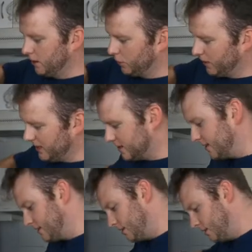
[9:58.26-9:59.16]
grease
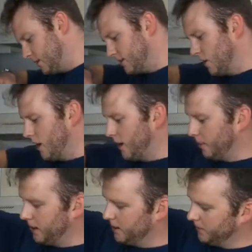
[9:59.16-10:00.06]
this side
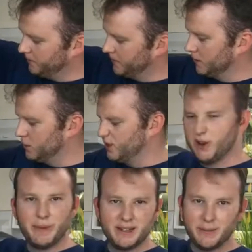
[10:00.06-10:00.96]
up here, just so
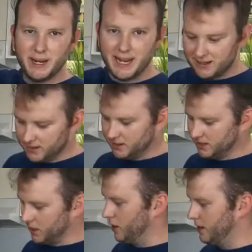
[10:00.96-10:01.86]
it makes it a bit easier to
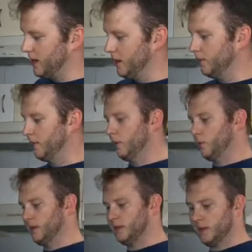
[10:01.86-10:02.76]
slide down
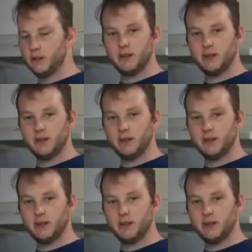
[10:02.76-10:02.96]
once it